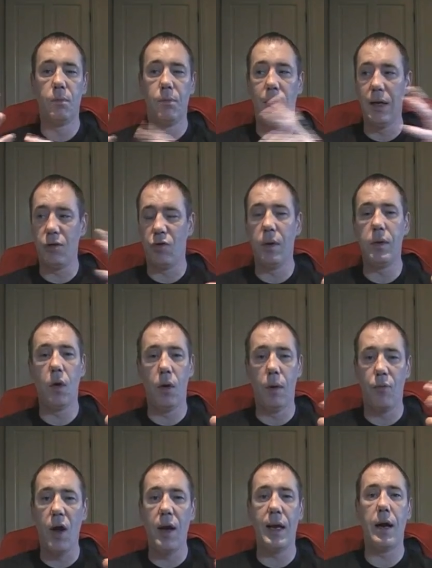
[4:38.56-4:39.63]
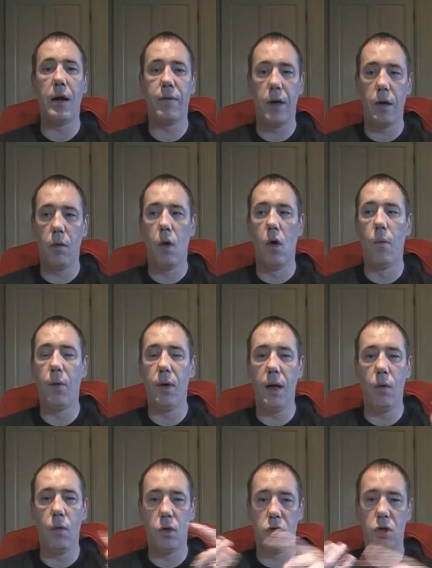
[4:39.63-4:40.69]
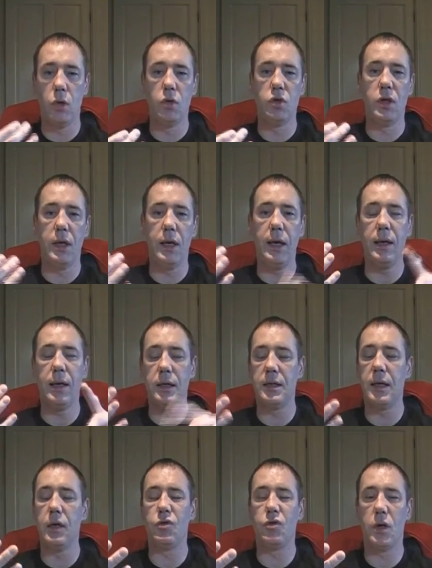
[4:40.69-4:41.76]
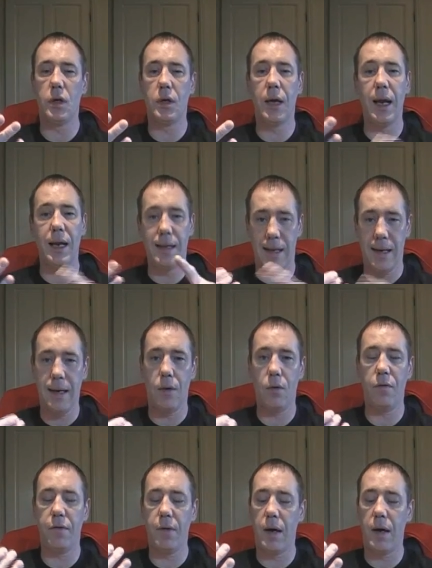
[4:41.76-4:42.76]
literally doing a breakdown of how you open it, what tools you need, etc., getting that out,